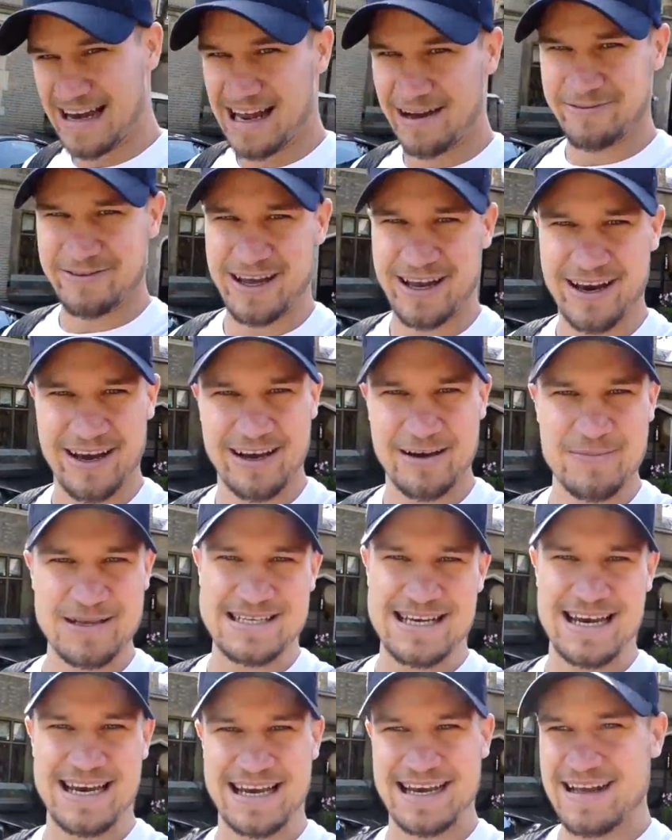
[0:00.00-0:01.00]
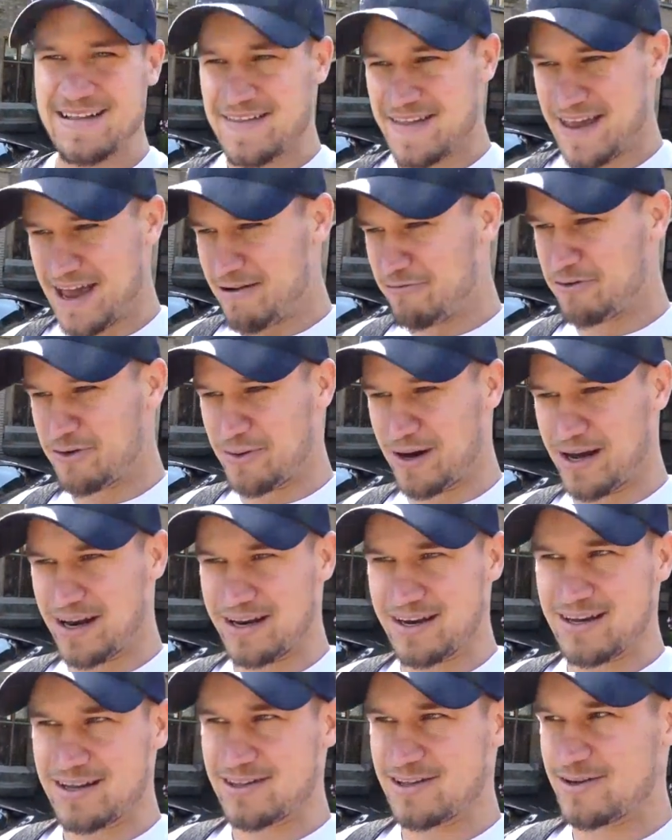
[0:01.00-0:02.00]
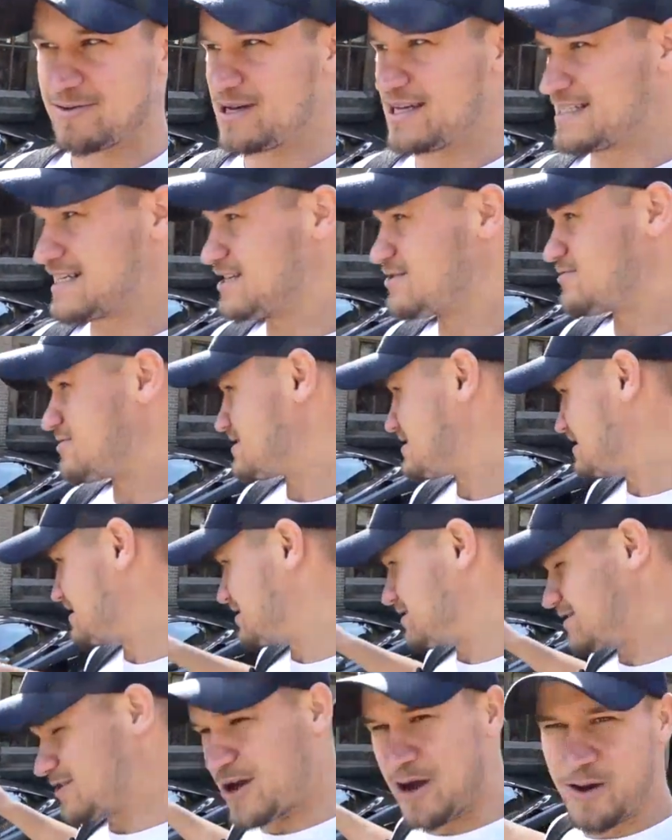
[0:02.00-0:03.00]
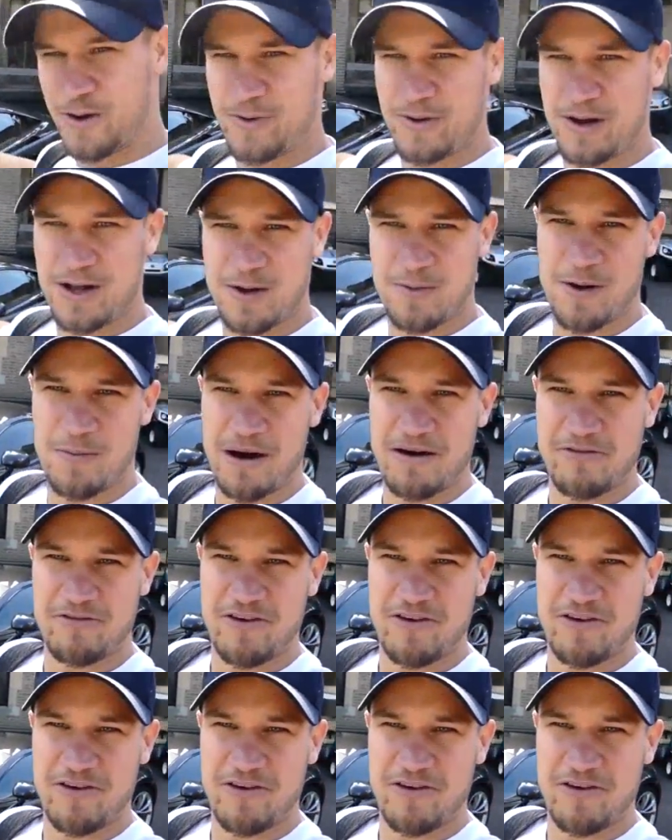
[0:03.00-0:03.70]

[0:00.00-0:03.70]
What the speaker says: loved it, and I'm going to be telling everyone that is interested to know what my